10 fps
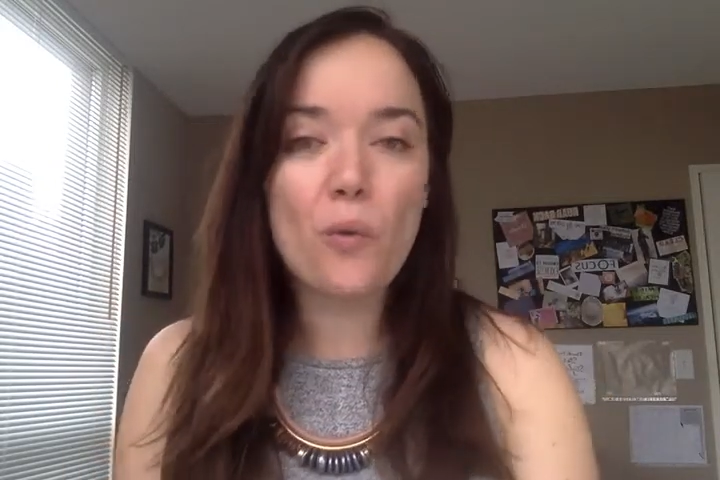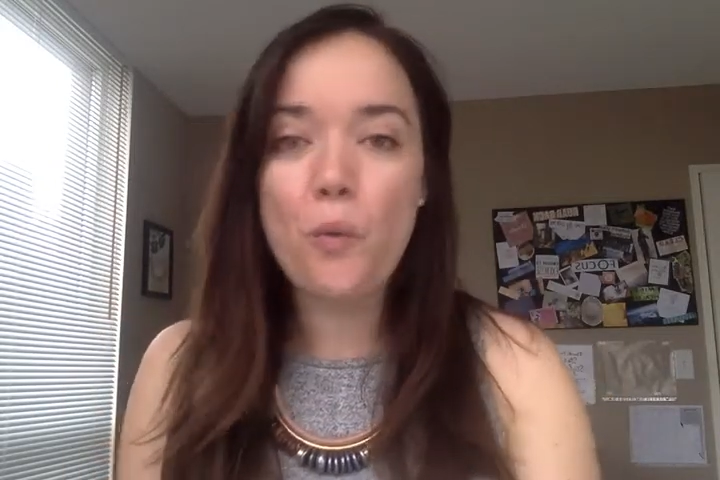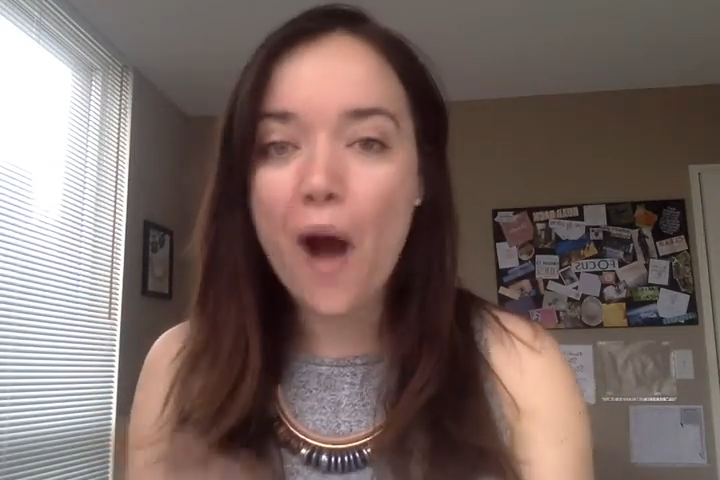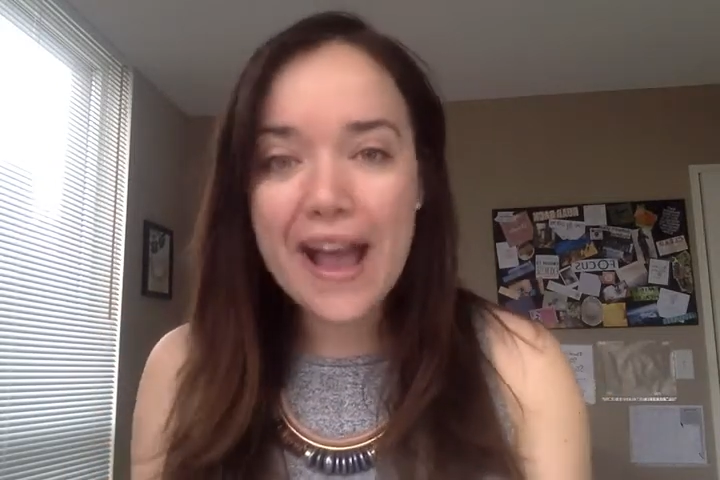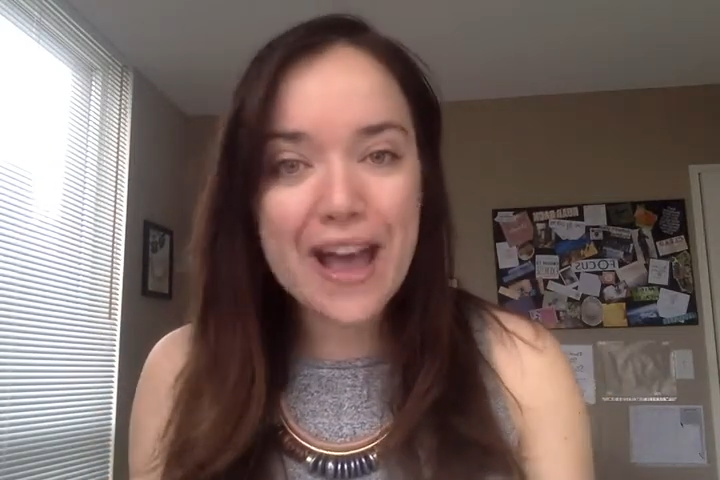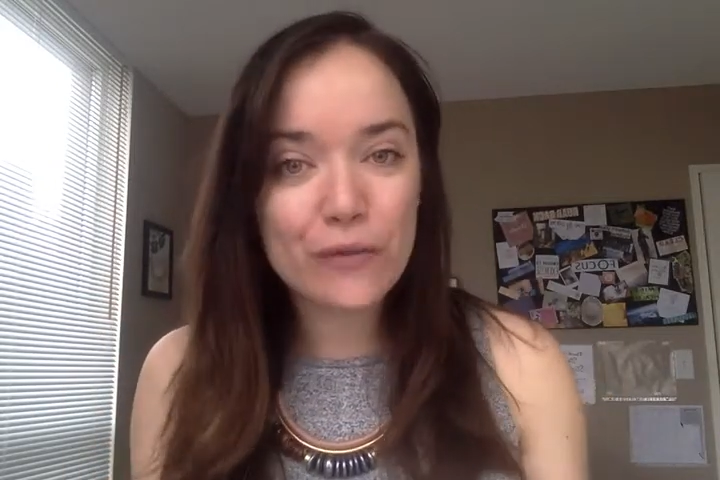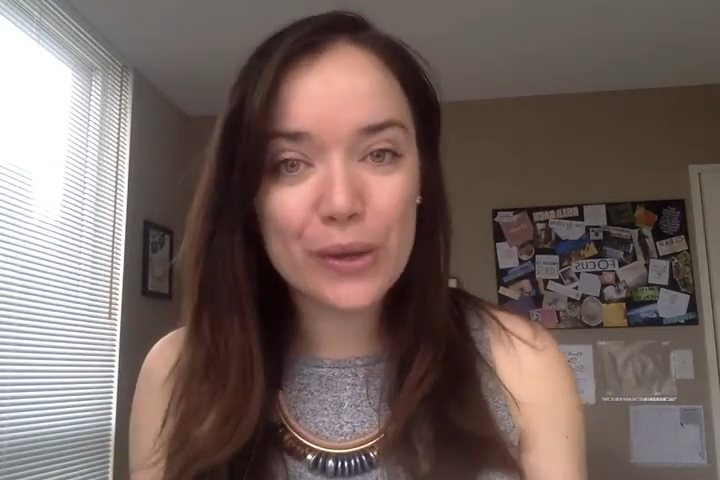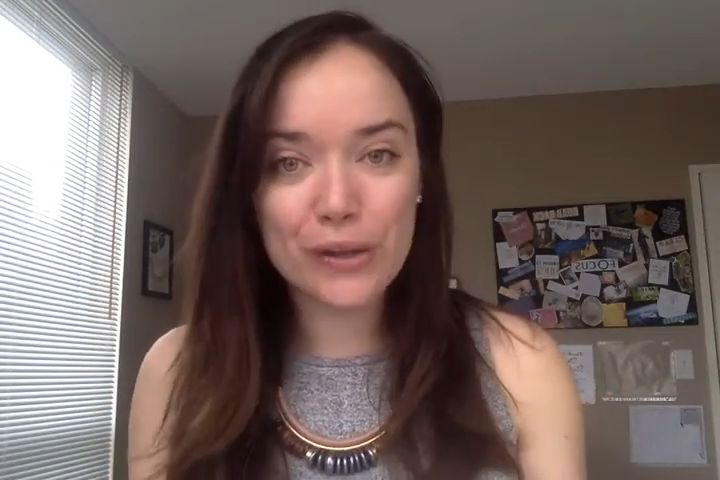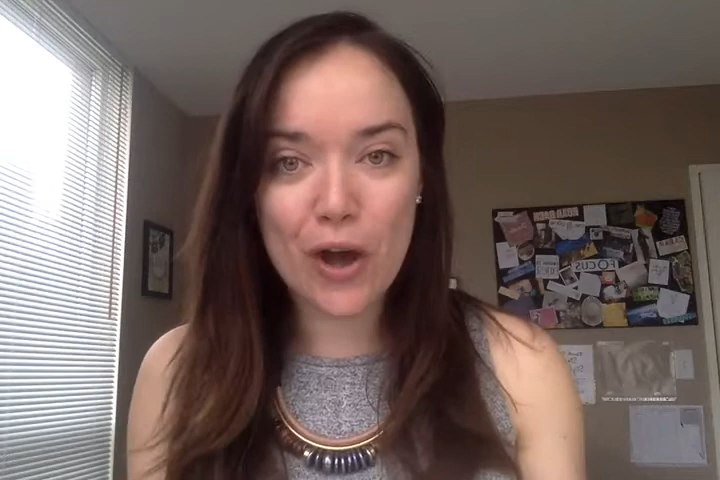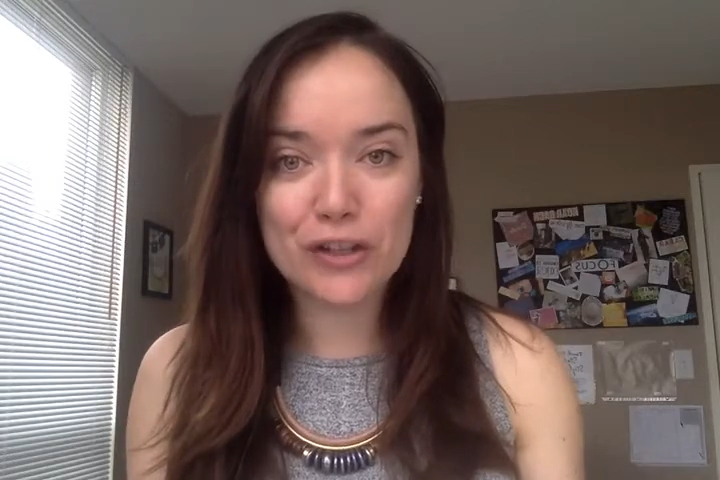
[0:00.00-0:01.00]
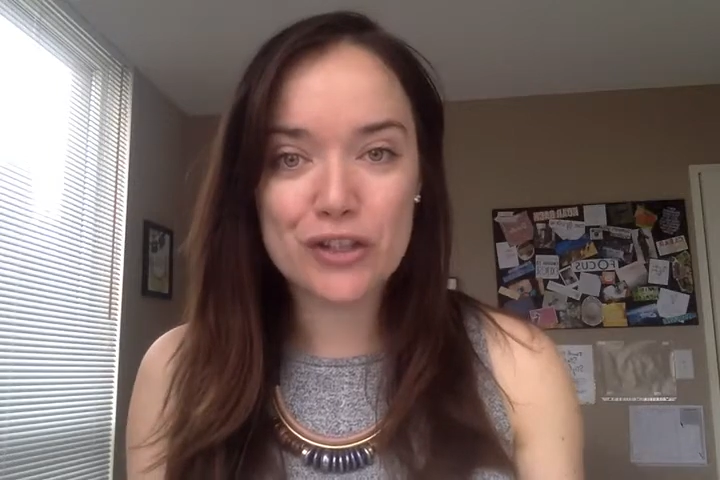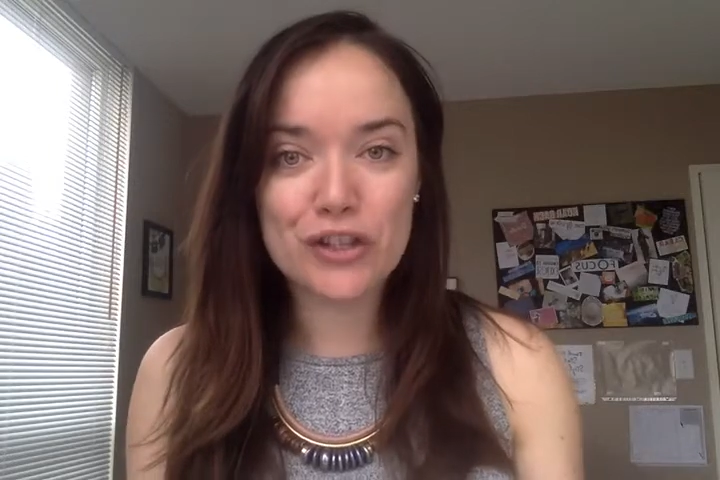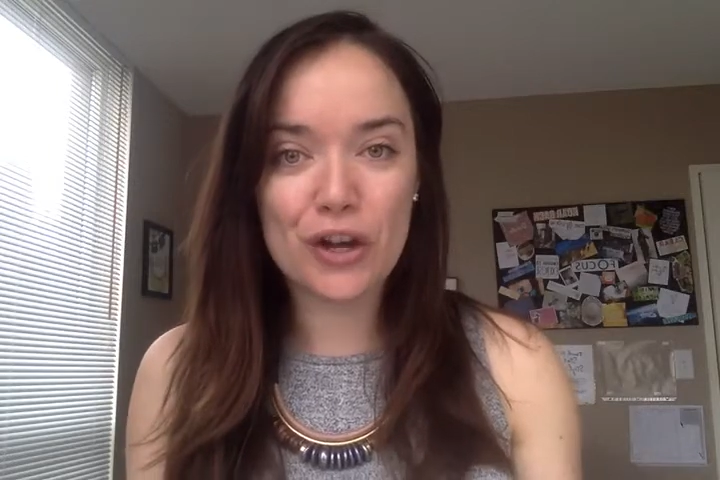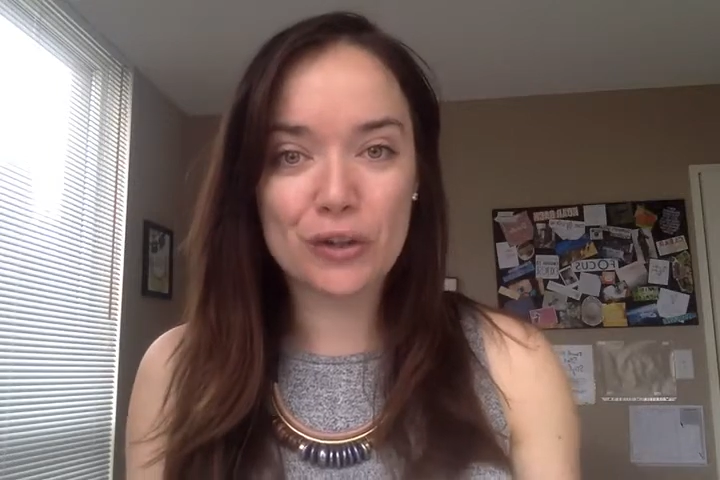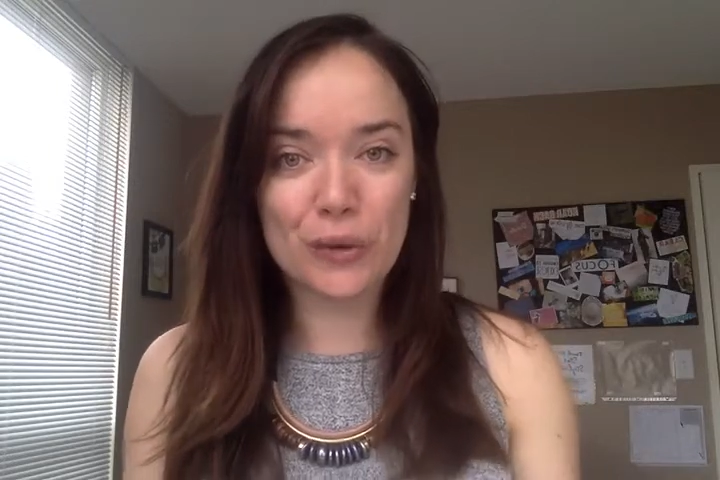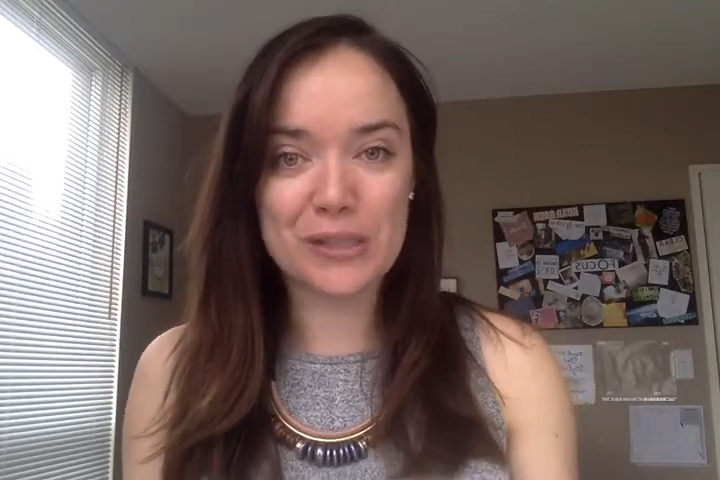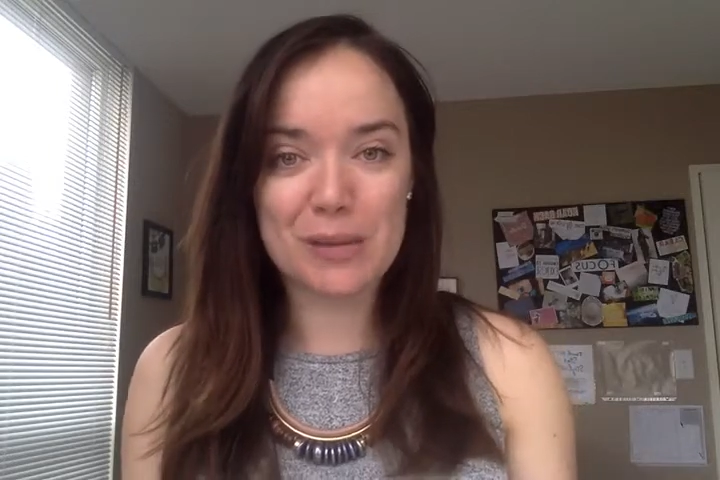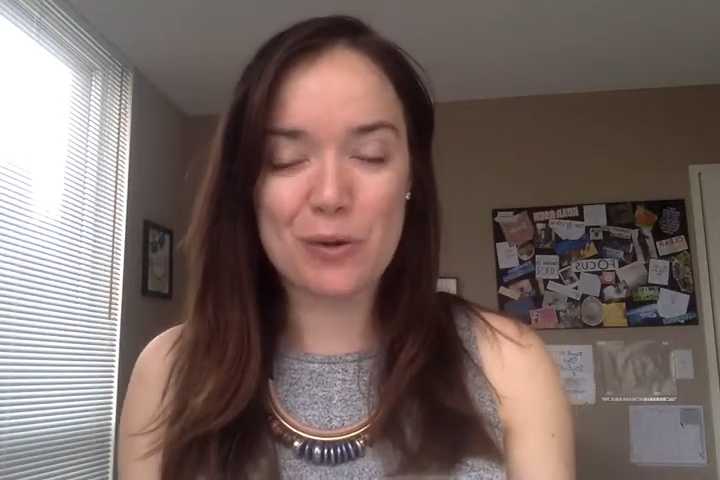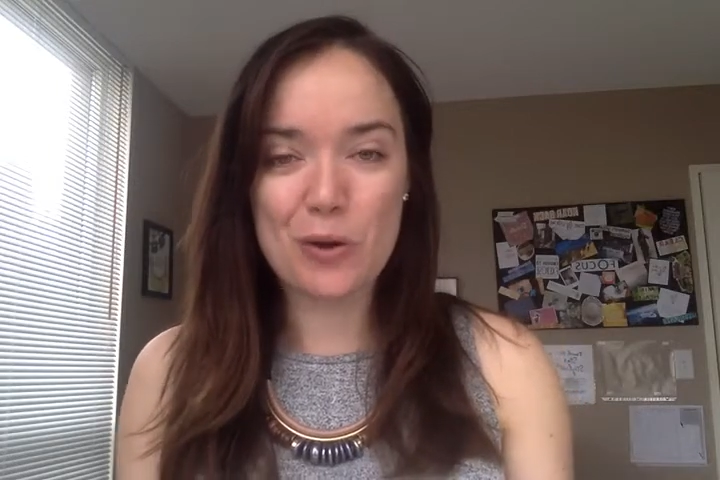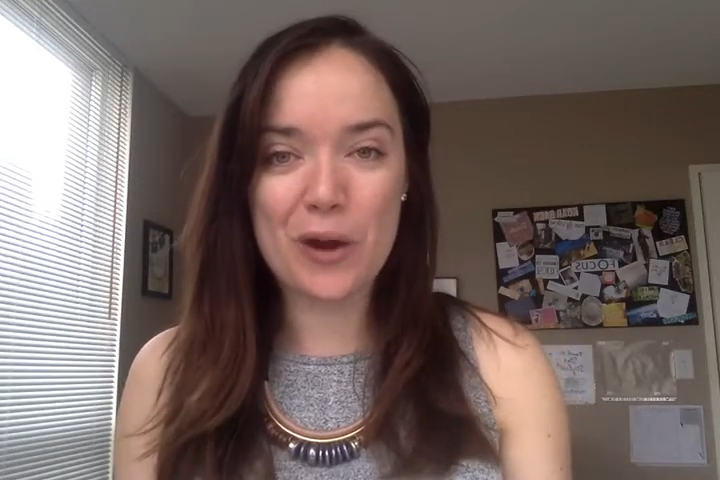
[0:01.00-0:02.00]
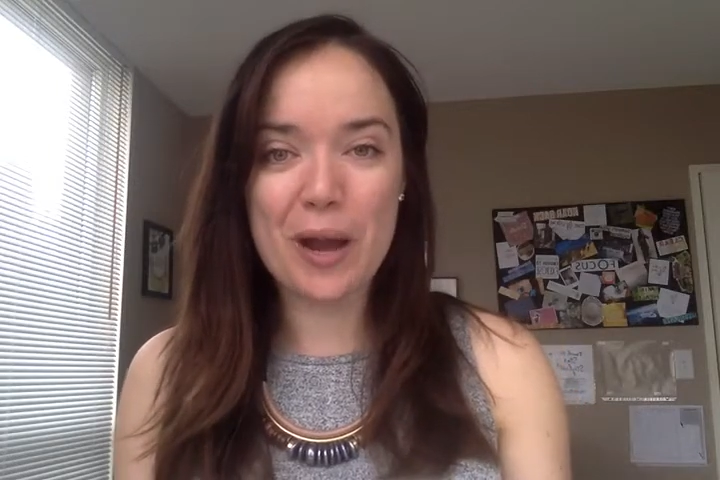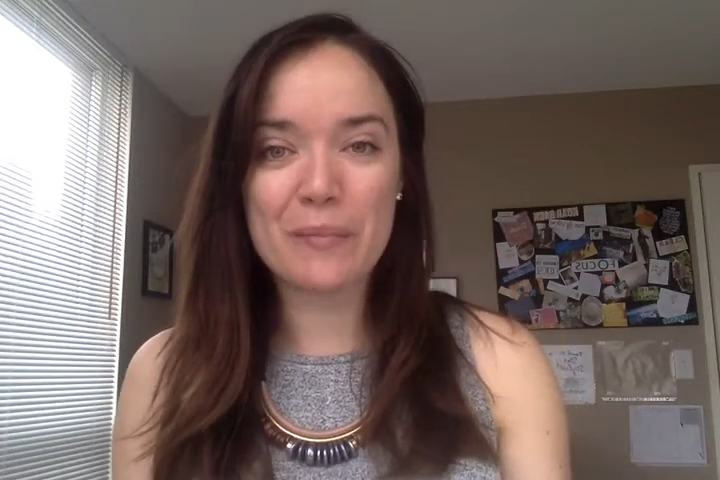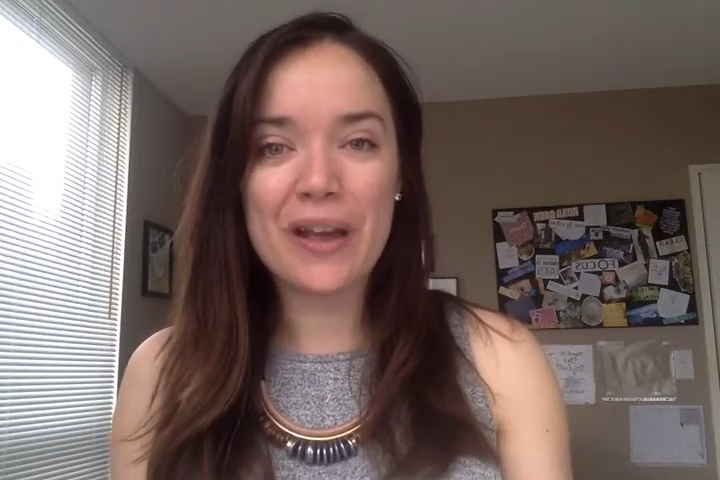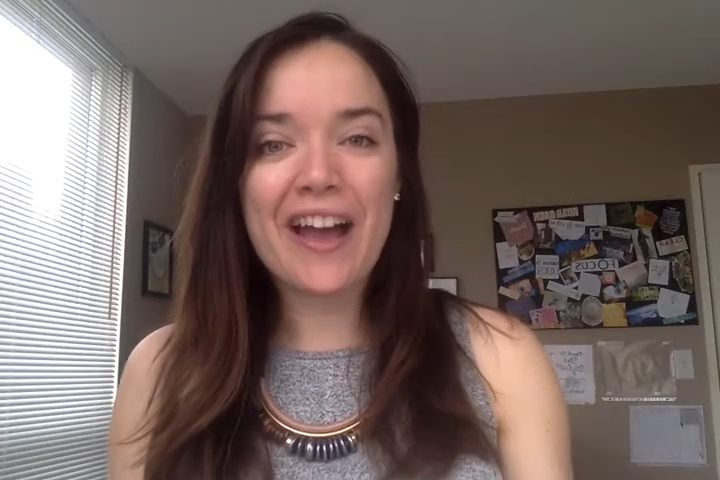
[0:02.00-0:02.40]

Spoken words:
why have we launched a loyalty program?